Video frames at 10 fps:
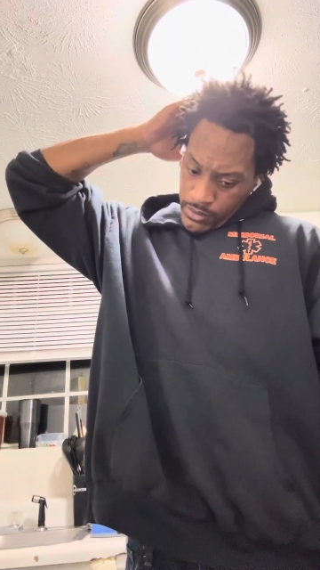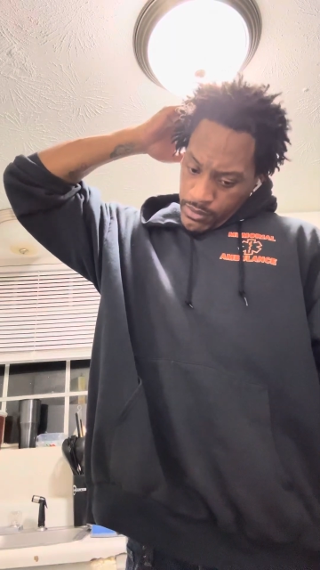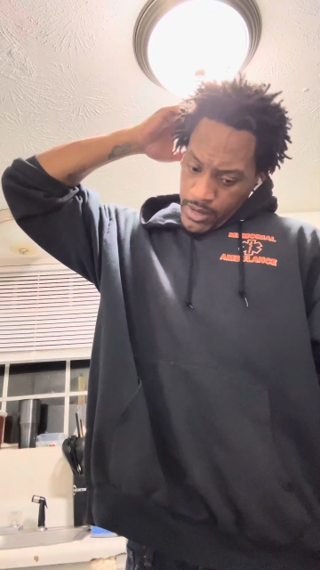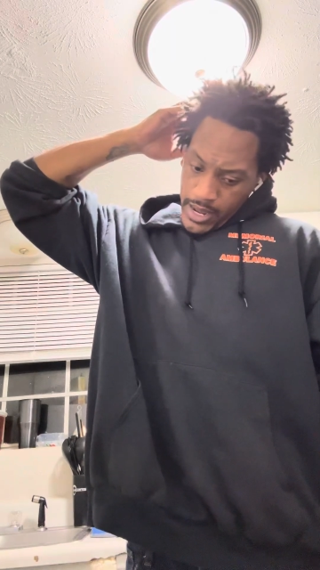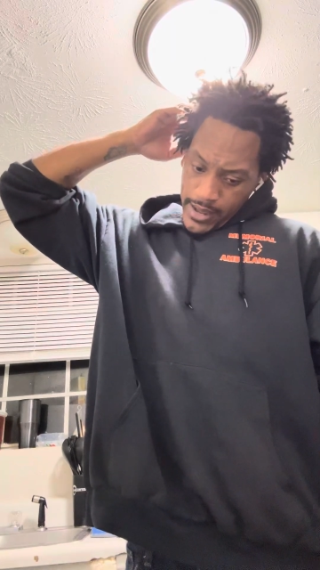
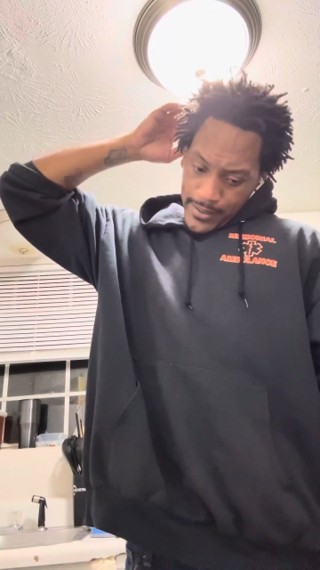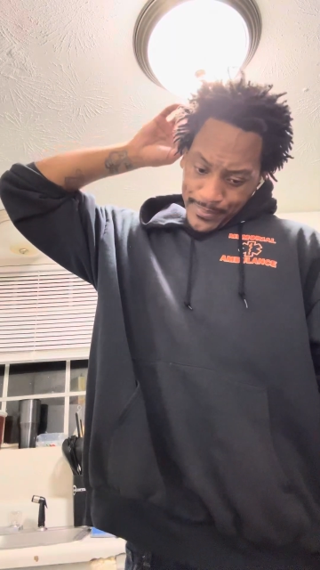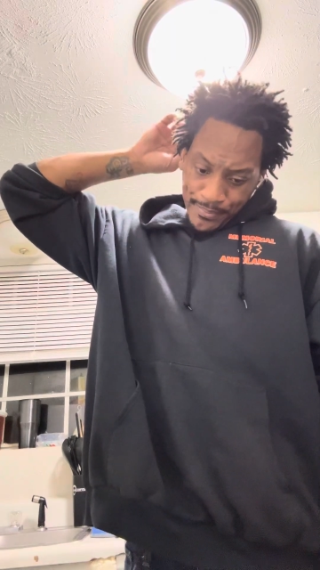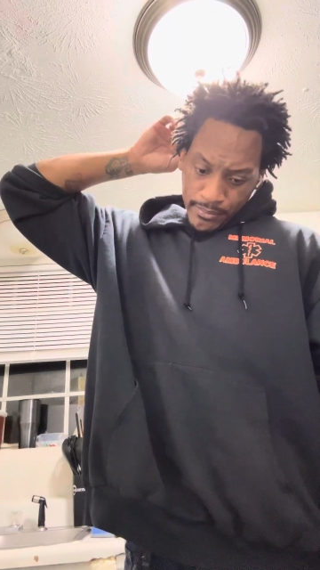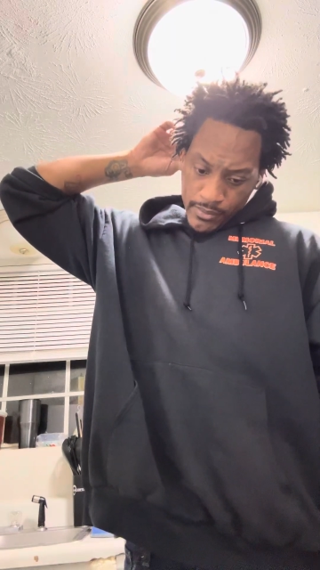Now,
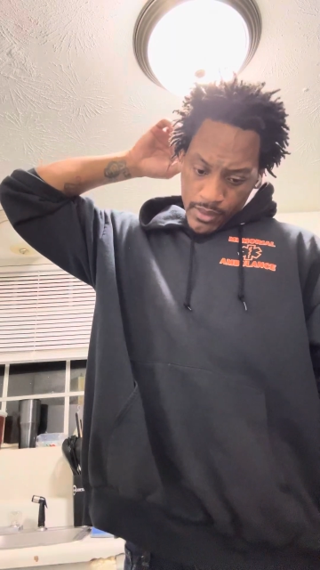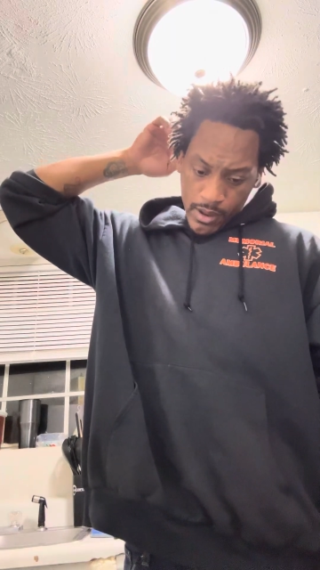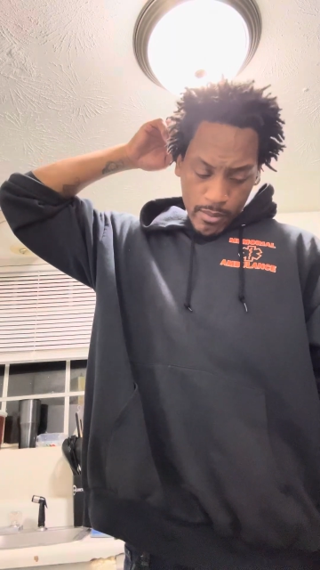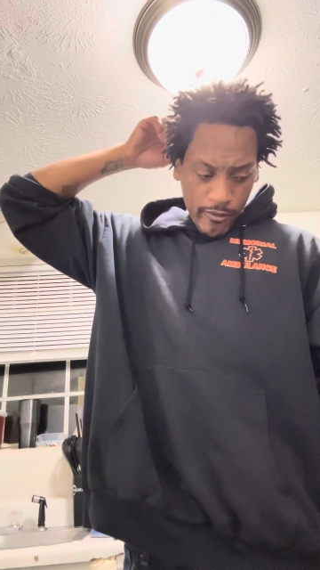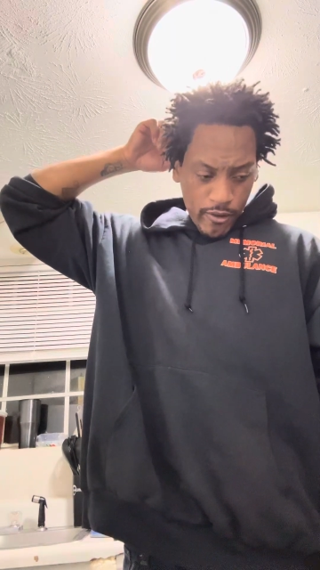
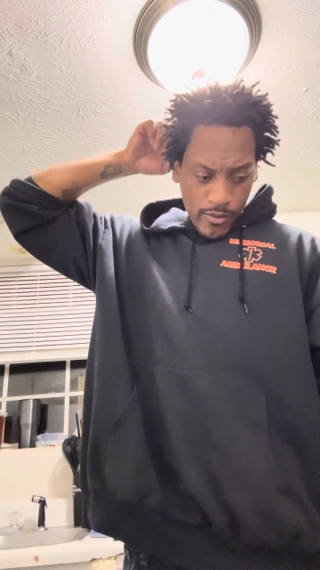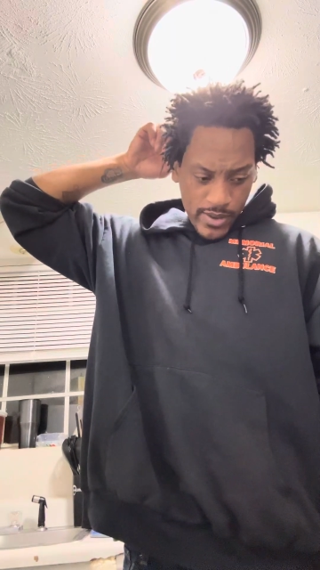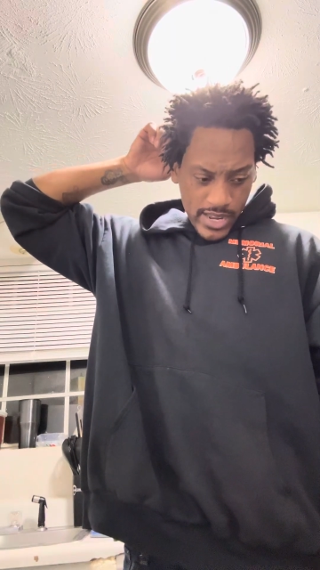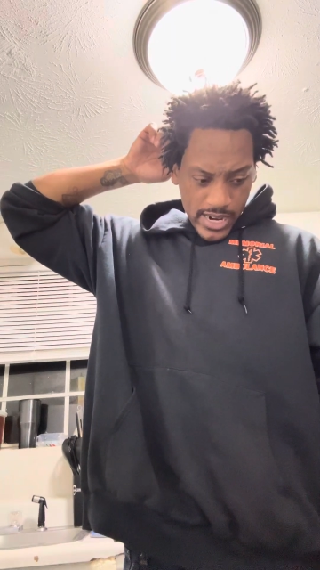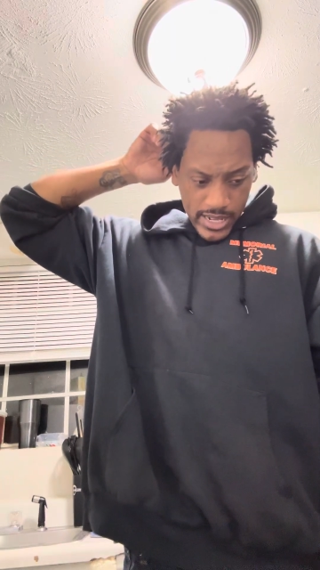before we
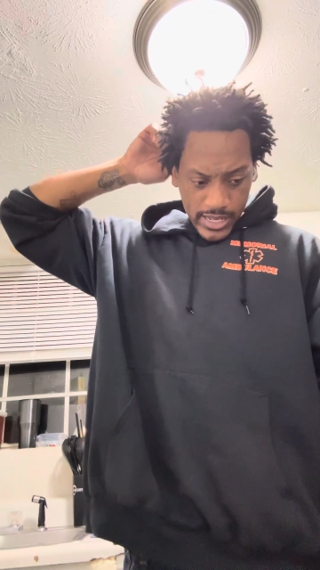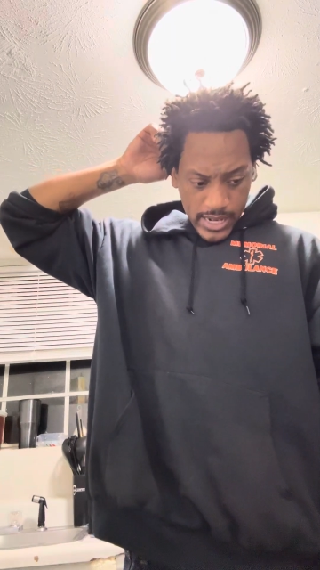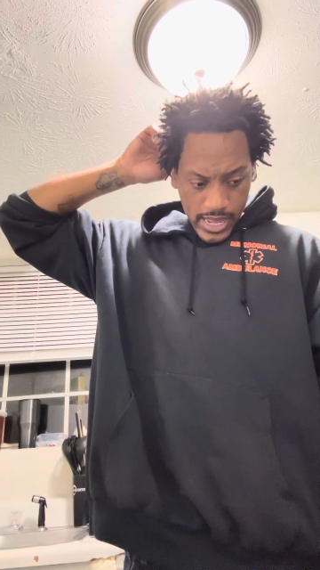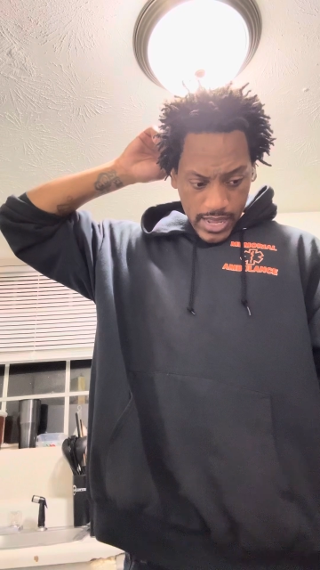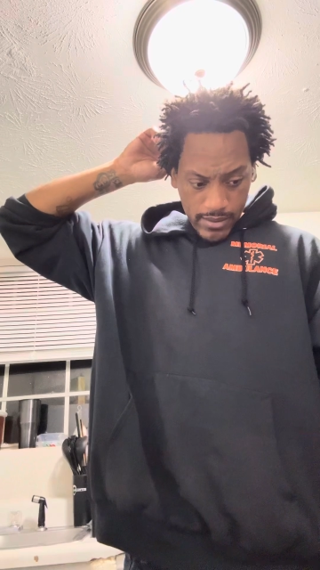get into
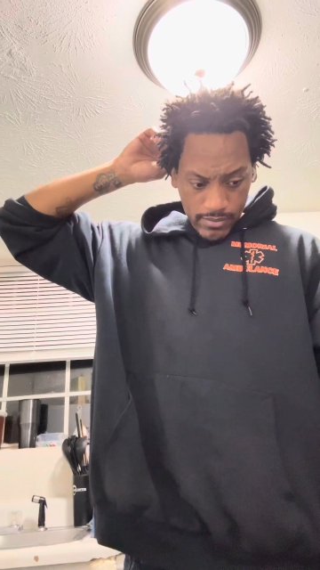that,